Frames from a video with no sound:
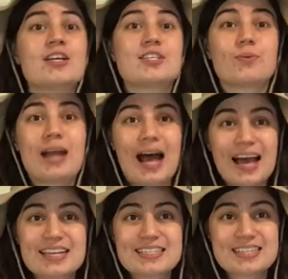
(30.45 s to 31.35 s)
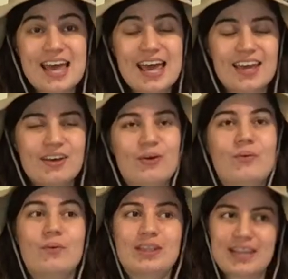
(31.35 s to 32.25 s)
So when I say,
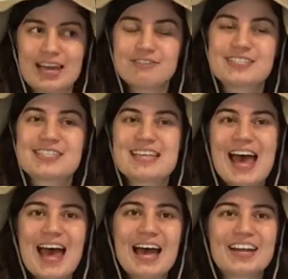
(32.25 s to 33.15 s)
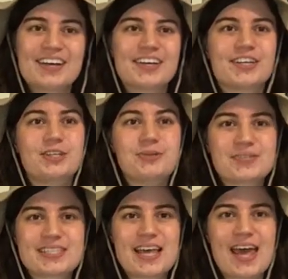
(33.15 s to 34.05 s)
when life is sad, you
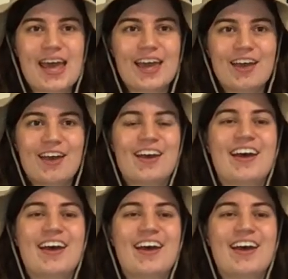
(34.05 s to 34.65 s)
say,